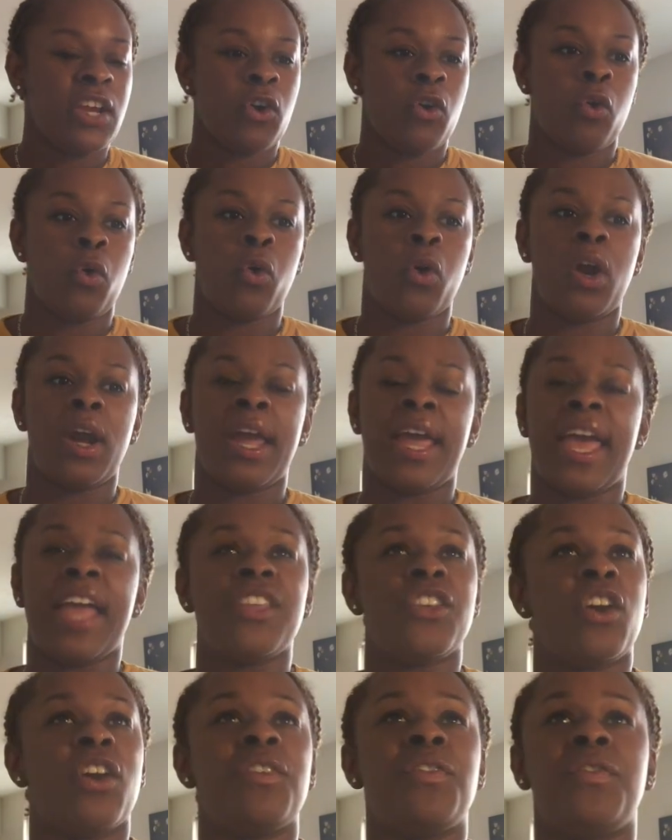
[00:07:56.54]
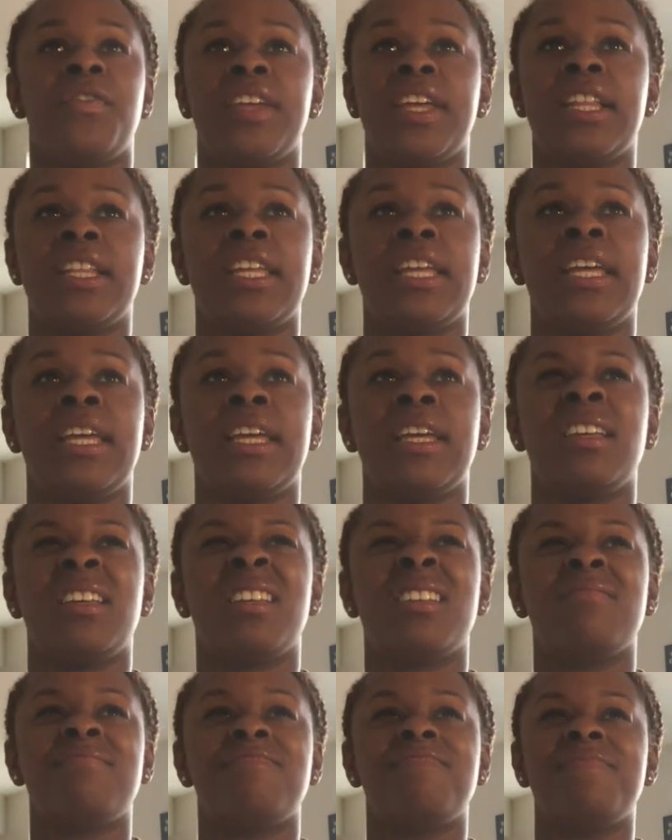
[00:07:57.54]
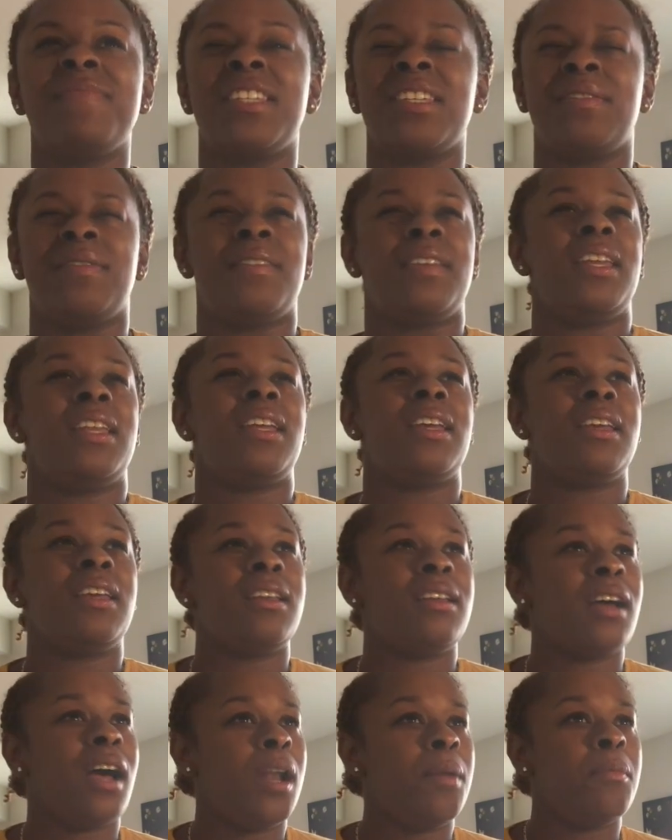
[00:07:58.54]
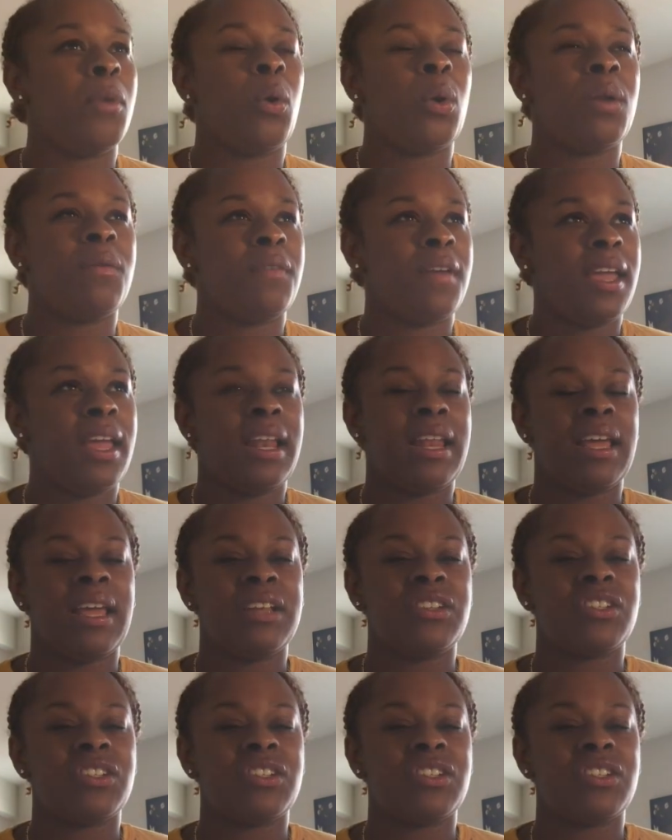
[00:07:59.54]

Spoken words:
and you're feeling defeated, unmotivated,